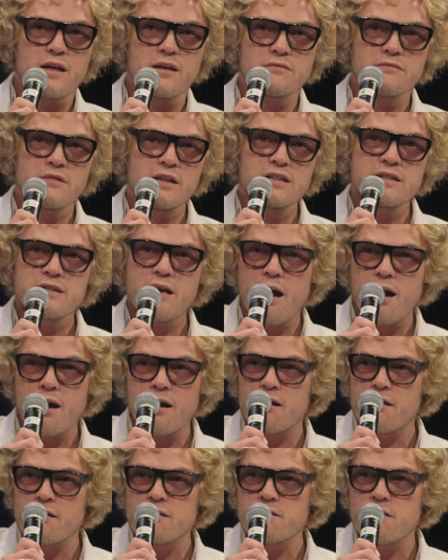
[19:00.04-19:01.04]
the
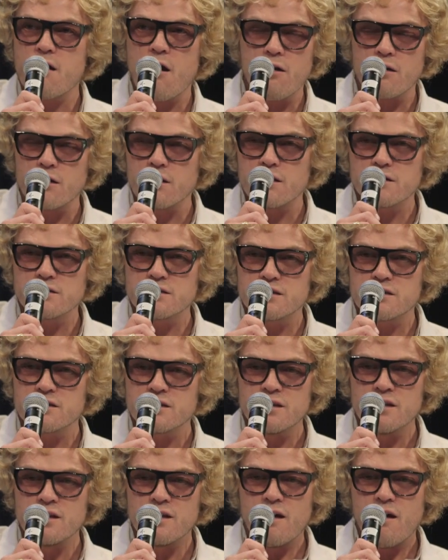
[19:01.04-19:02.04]
entire knowledge
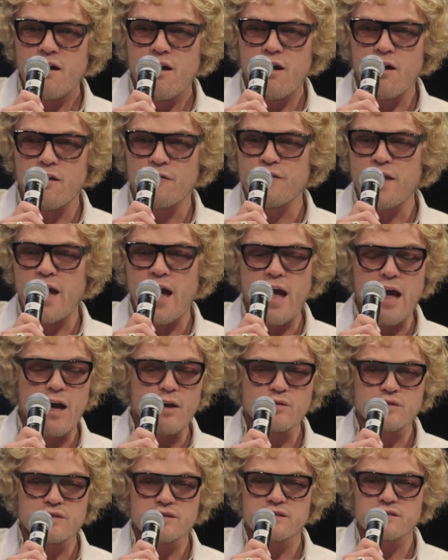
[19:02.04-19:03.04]
of the
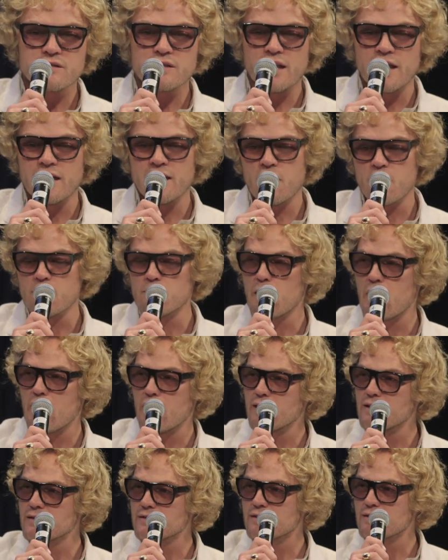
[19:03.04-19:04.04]
house in her
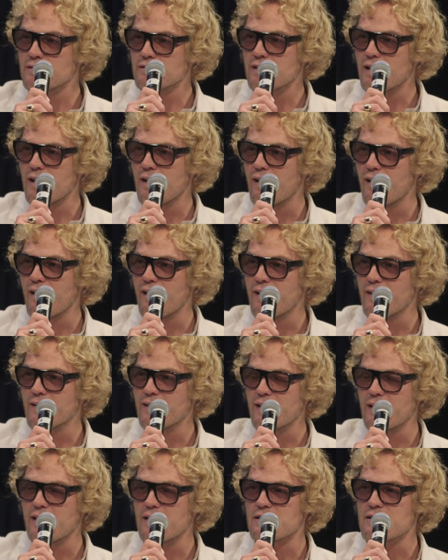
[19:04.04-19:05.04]
mind,
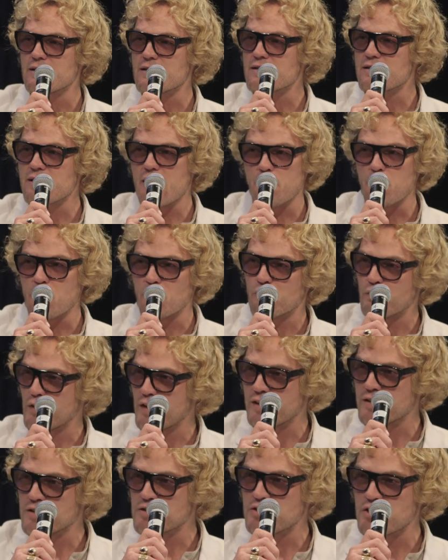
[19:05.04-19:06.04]
and at the snap of
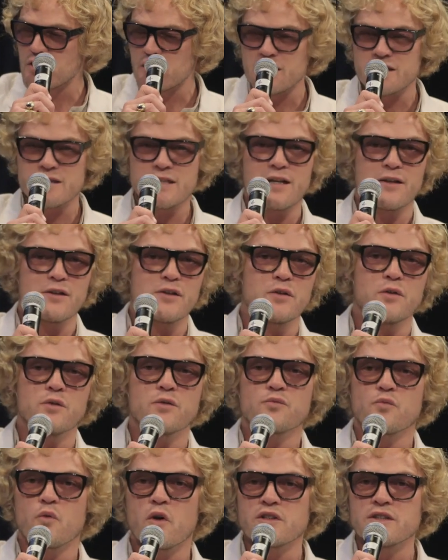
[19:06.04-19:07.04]
fingers, she can tell you
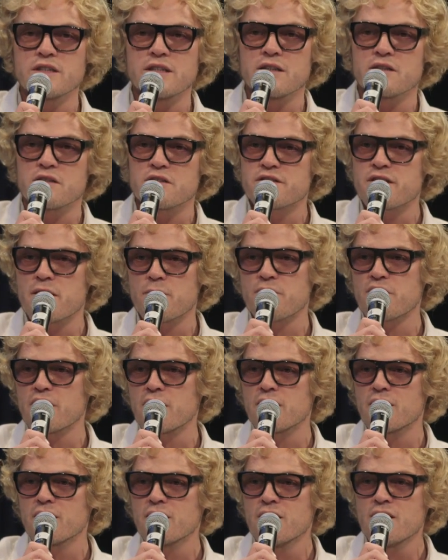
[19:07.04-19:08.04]
what year
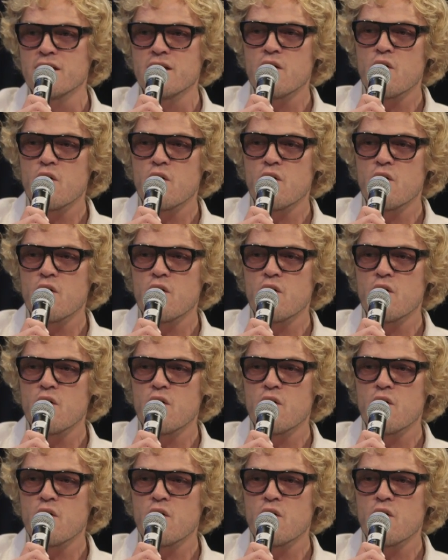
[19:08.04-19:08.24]
something